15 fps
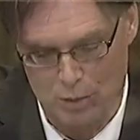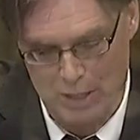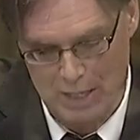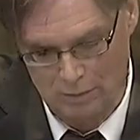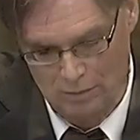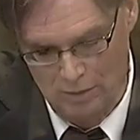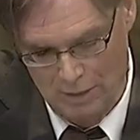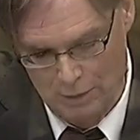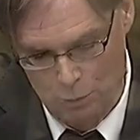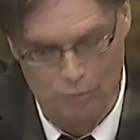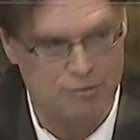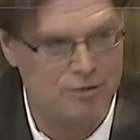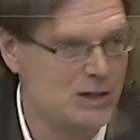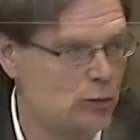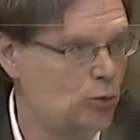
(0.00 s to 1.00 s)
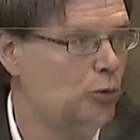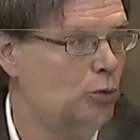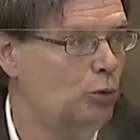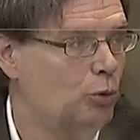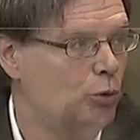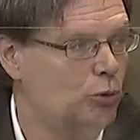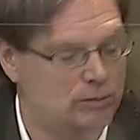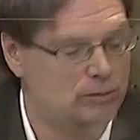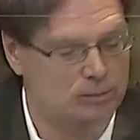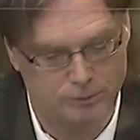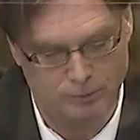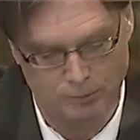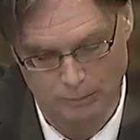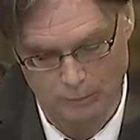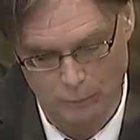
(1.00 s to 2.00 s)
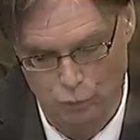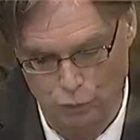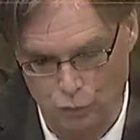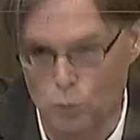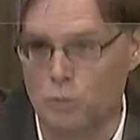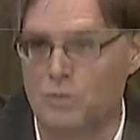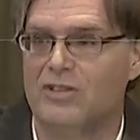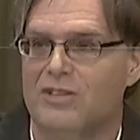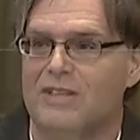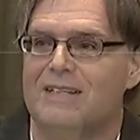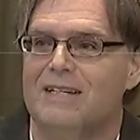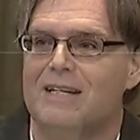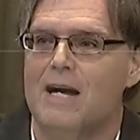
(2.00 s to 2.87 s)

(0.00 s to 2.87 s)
procedural conditions, Article 22,